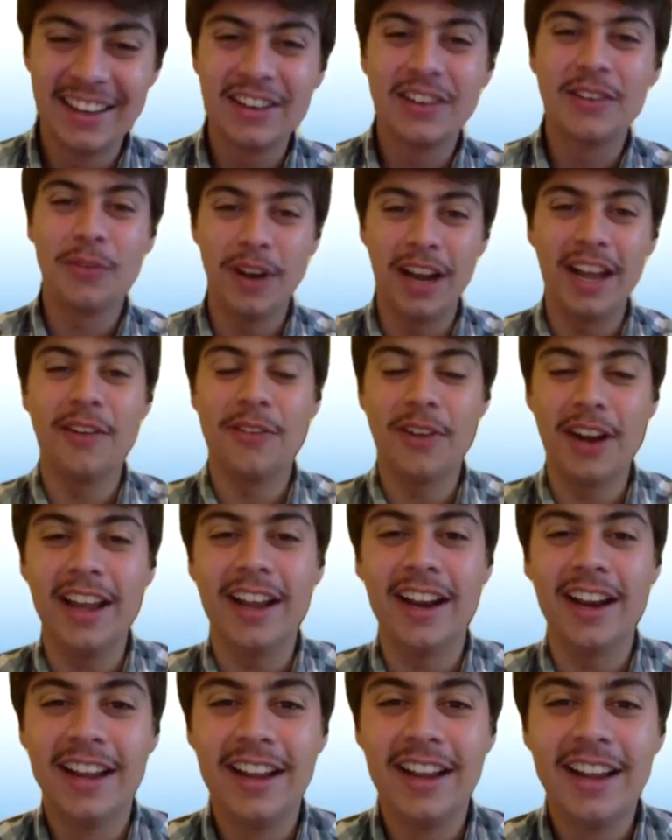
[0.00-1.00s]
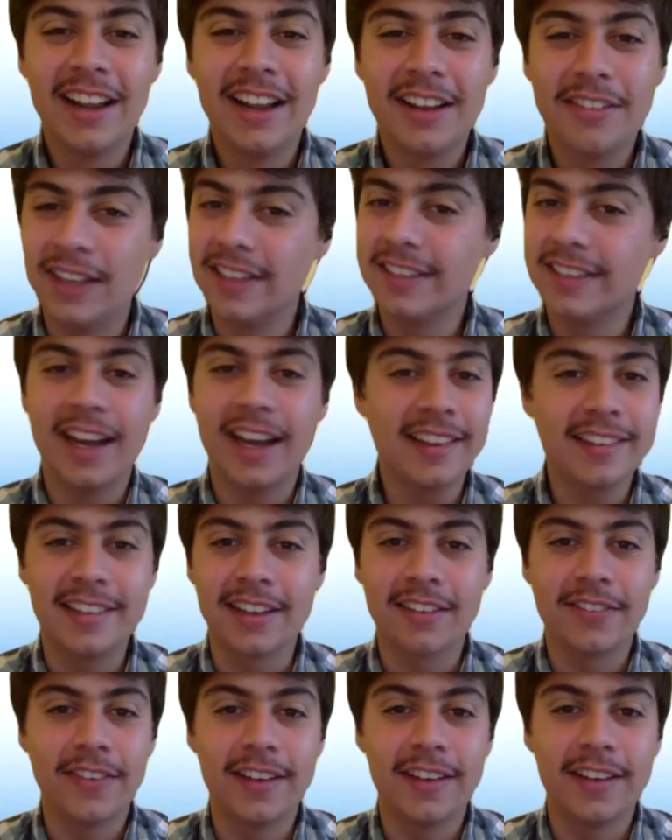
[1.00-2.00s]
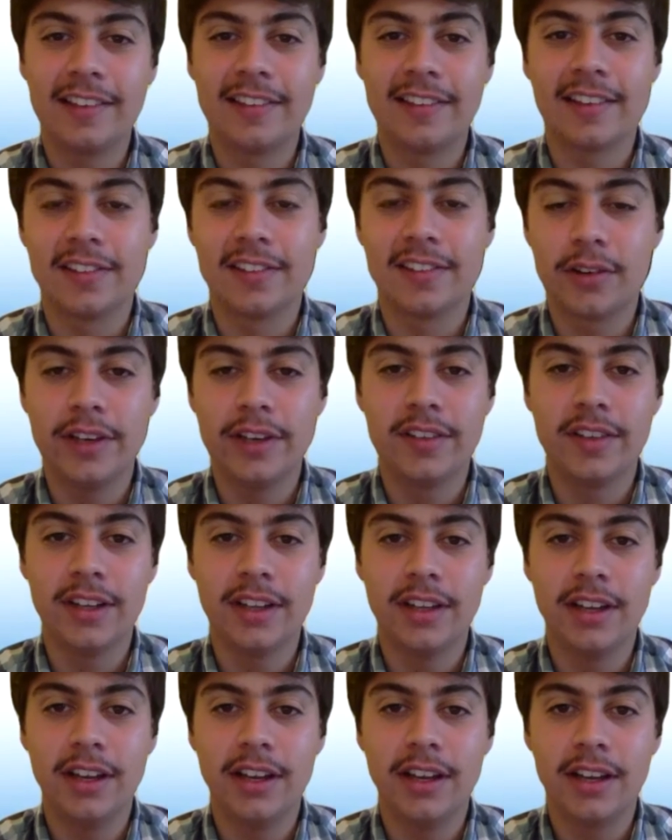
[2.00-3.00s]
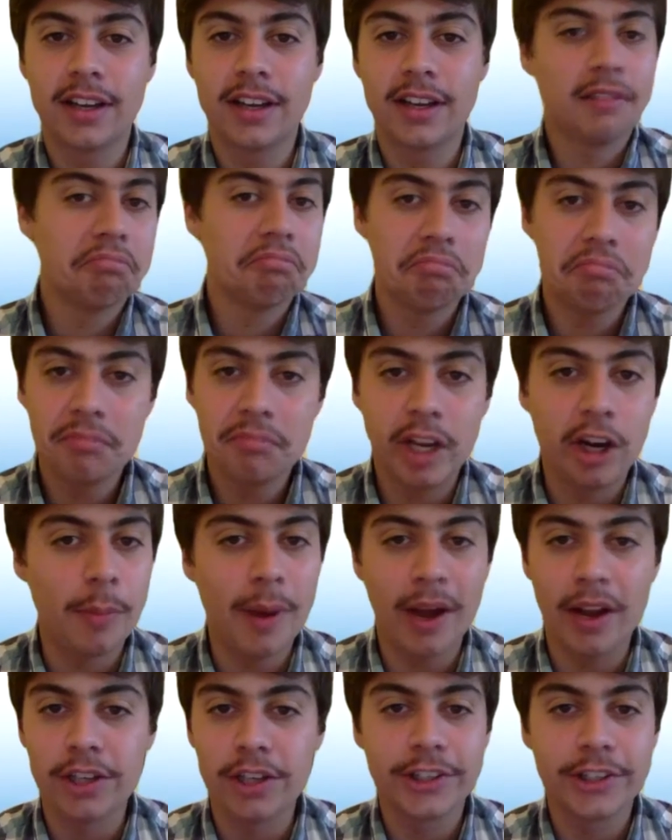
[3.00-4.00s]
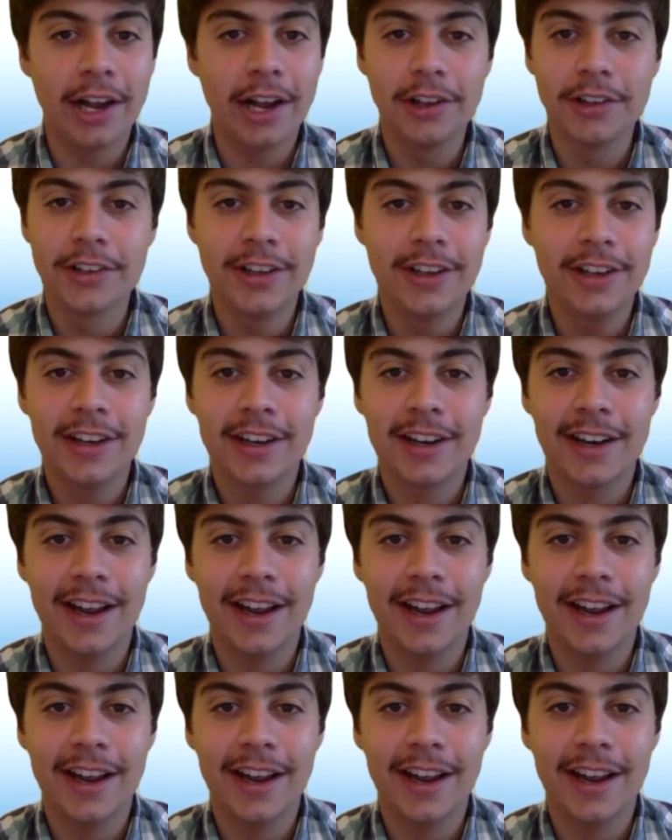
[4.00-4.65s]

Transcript: Right. Fantastic. It's great to hear about your childhood.